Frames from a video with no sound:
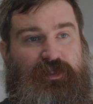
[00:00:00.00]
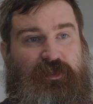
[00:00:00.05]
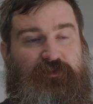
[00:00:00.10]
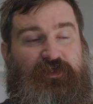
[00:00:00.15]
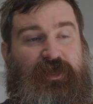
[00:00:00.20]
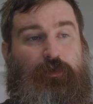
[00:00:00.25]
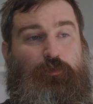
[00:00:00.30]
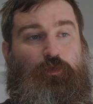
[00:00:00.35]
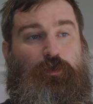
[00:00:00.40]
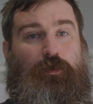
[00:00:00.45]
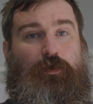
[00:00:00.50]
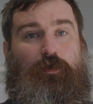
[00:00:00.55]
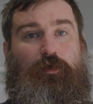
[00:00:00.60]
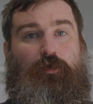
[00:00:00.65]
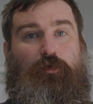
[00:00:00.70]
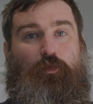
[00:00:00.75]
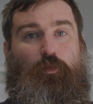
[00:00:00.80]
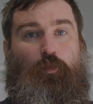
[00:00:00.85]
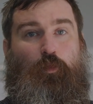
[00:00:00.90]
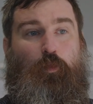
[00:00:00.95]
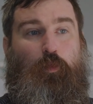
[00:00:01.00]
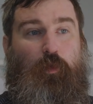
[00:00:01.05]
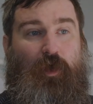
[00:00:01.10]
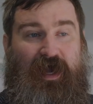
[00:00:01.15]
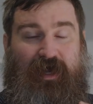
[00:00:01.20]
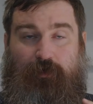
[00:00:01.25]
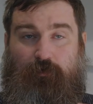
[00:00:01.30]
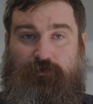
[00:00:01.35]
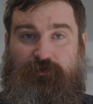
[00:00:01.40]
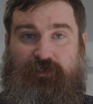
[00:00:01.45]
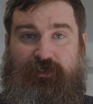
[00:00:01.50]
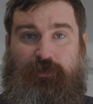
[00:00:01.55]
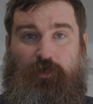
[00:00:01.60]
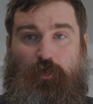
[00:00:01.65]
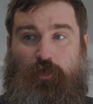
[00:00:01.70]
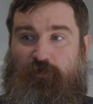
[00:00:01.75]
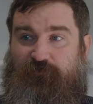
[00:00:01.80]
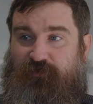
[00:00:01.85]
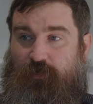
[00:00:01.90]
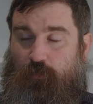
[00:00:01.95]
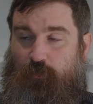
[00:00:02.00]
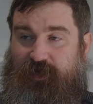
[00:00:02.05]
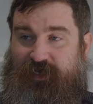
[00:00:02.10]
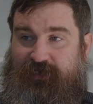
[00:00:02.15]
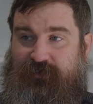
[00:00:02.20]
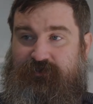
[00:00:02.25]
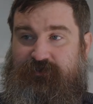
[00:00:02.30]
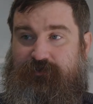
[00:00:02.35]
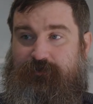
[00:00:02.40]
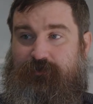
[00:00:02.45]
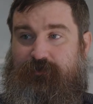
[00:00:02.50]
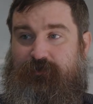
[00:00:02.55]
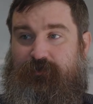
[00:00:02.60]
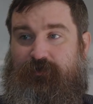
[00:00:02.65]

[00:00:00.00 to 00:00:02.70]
that were wildly overweight.